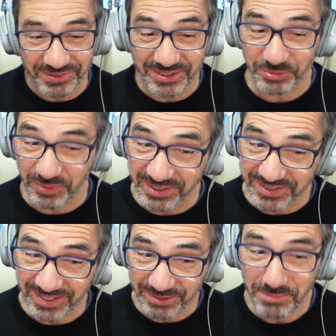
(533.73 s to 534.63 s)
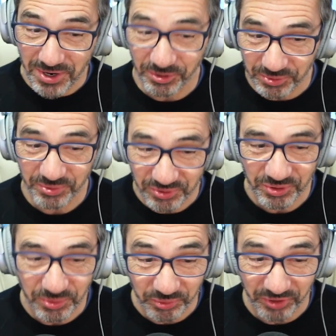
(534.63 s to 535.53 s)
He says, "Well, I take Mark Dawson's
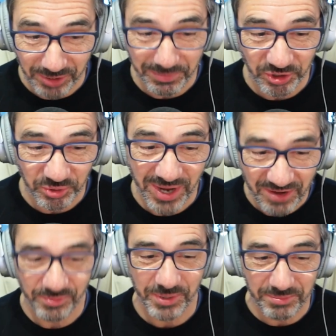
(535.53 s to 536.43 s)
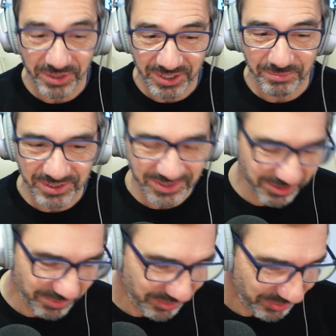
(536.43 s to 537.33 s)
course, and I make sure everybody in my company
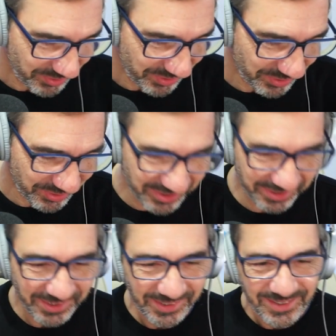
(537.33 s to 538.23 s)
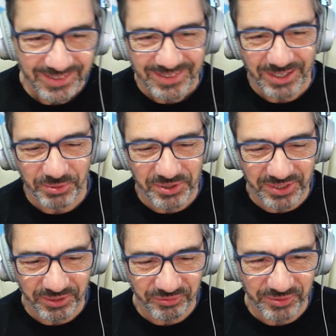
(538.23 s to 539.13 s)
takes Mark Dawson's course." So, yeah, we do
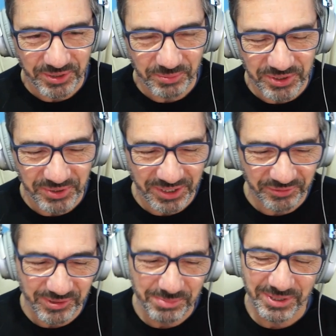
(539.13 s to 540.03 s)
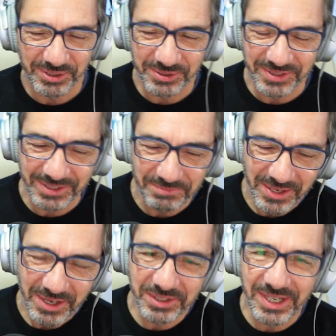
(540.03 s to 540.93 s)
get a free we do get a free plug on that.
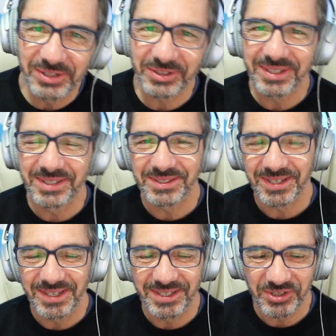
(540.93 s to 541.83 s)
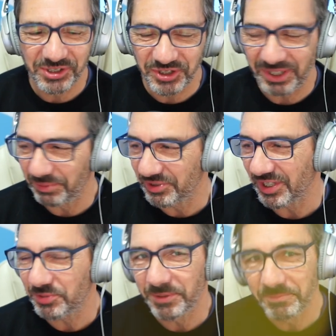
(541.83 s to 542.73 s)
Okay, look here's uh, here's our chat with Jasper.